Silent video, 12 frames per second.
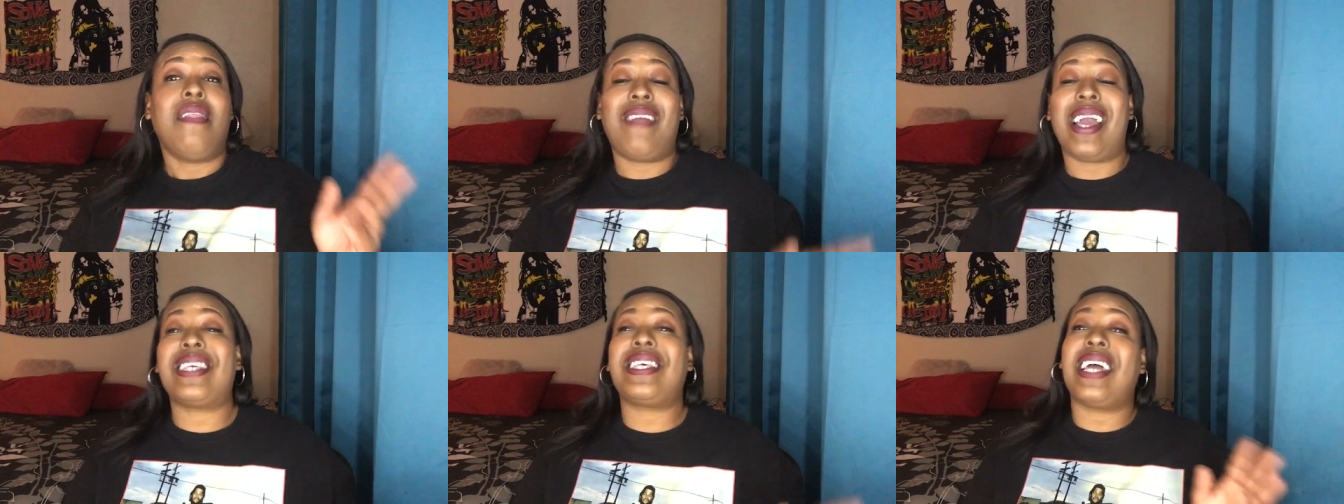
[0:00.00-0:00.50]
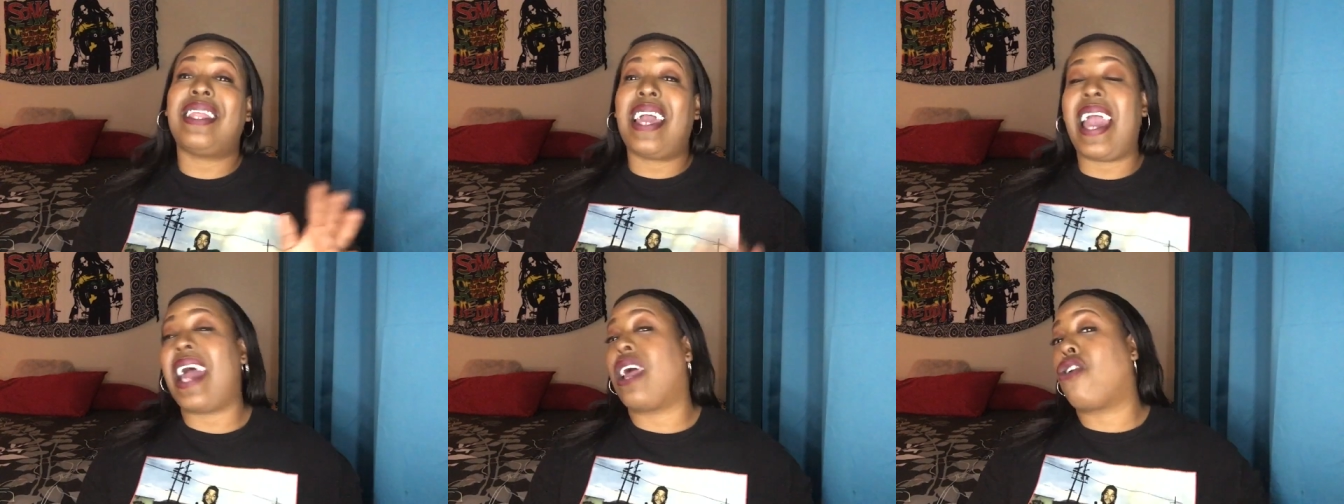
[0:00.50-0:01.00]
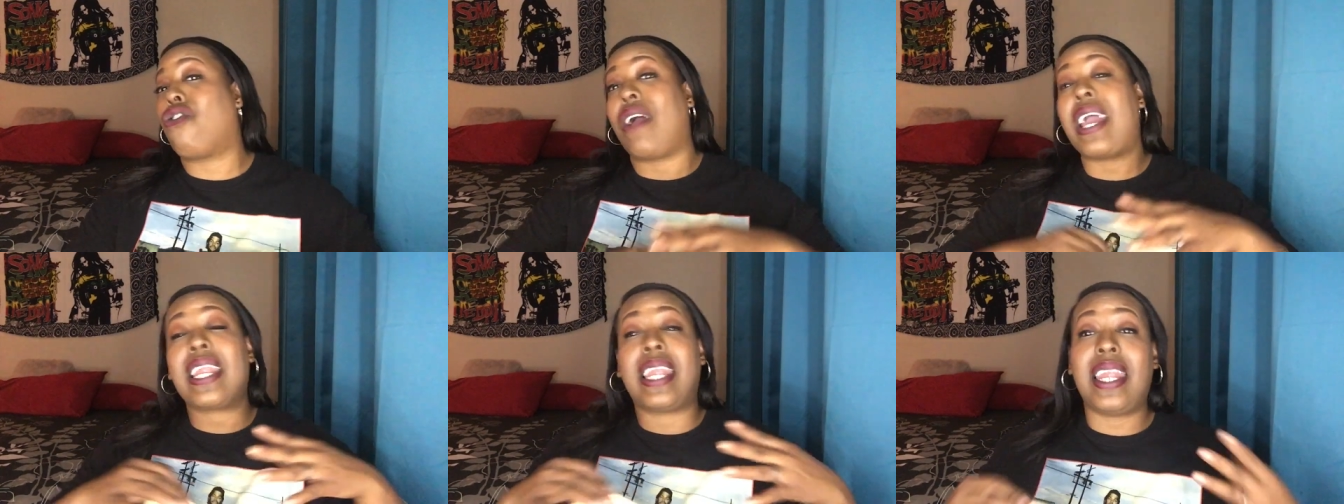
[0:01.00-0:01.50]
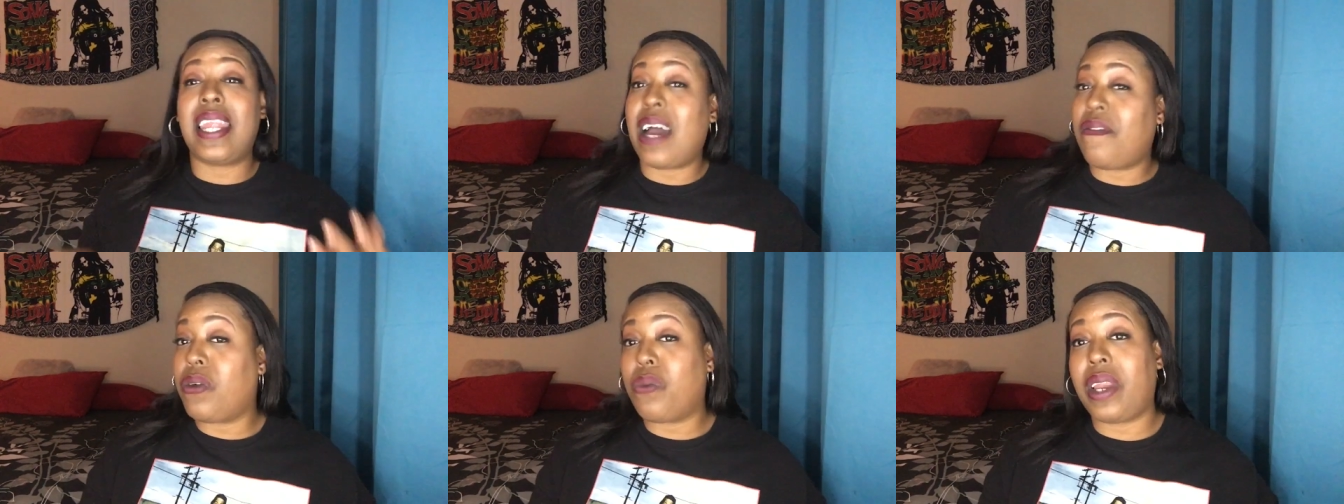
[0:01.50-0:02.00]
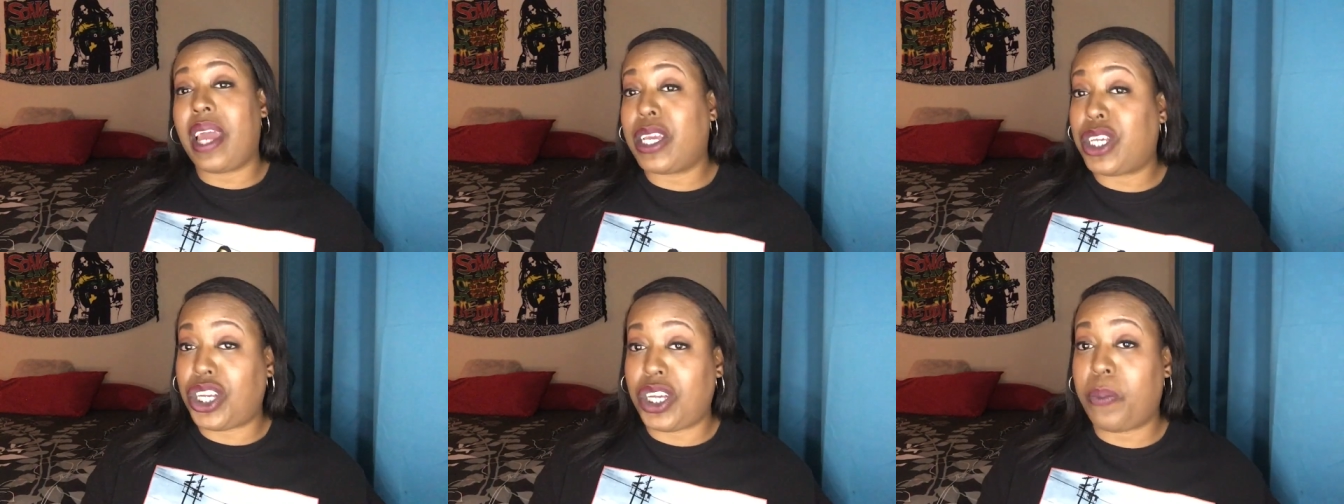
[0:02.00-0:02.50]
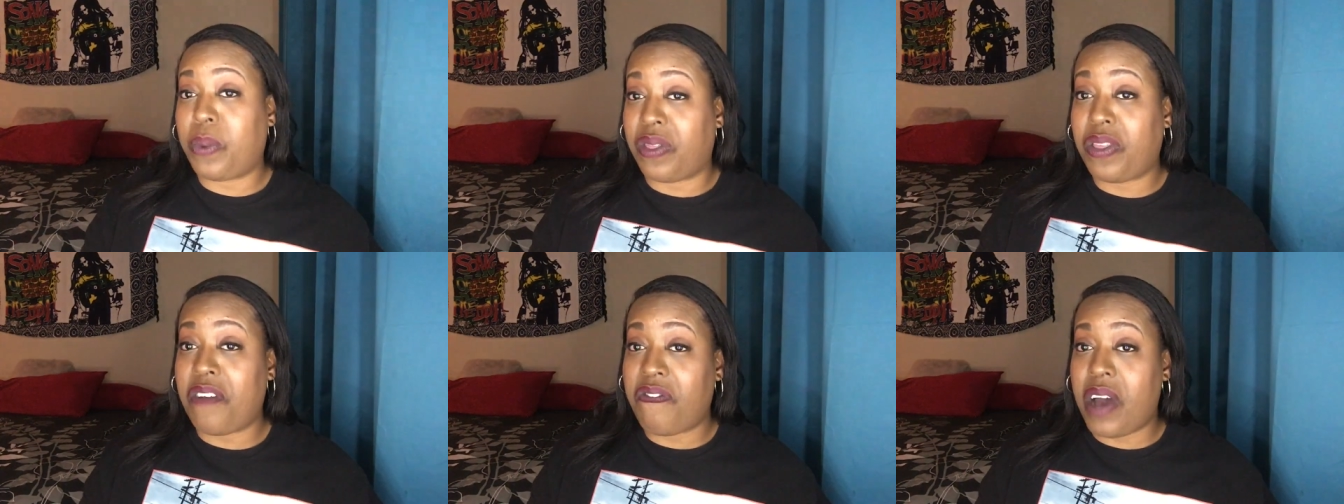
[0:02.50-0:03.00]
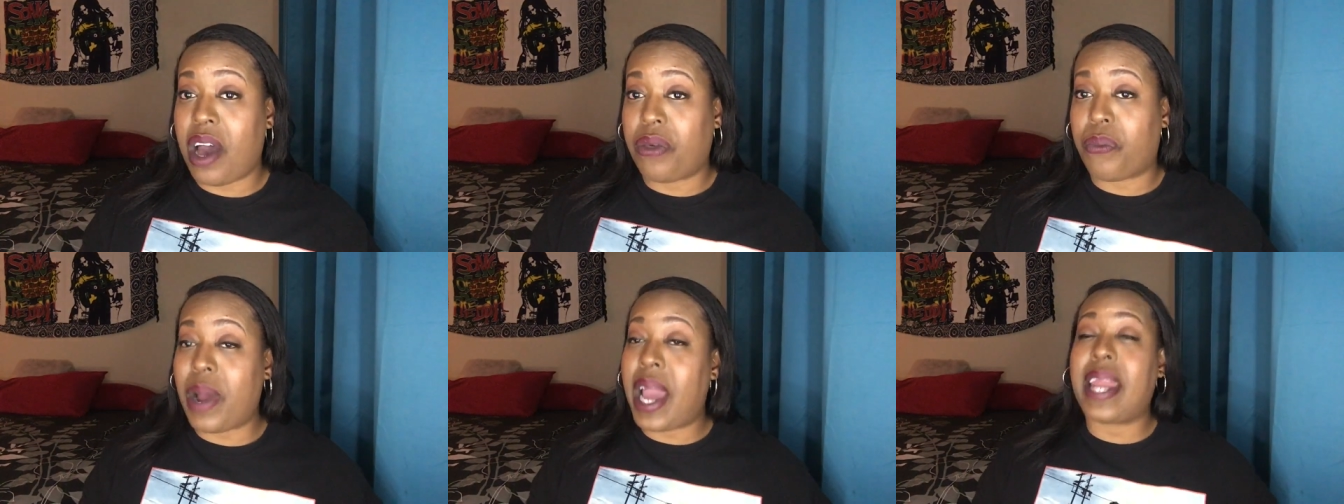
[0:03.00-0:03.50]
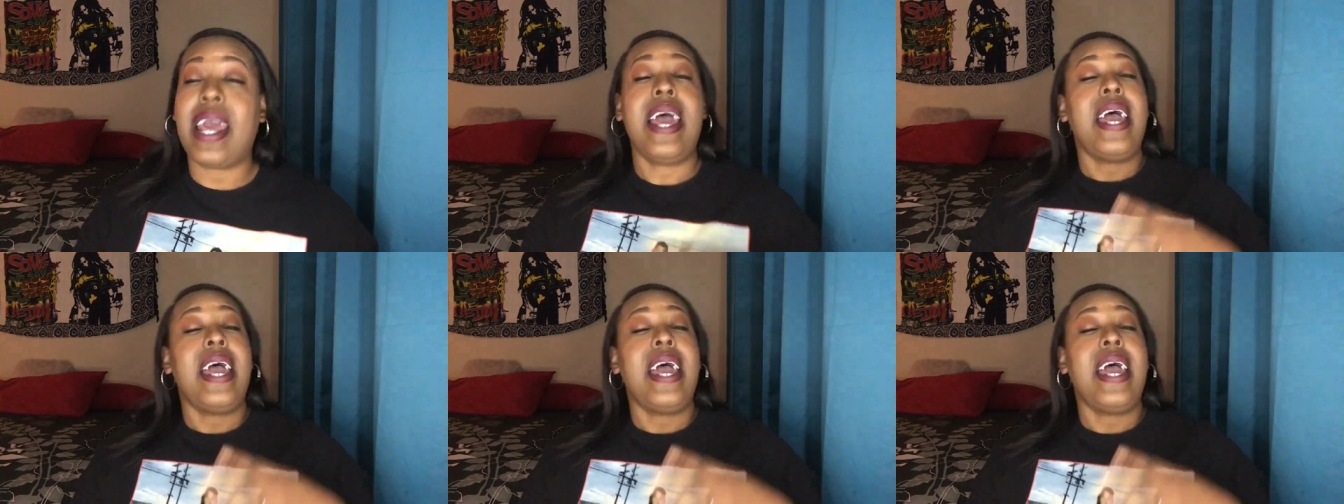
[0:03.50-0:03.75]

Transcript: they said they had a great loving relationship with their father, right?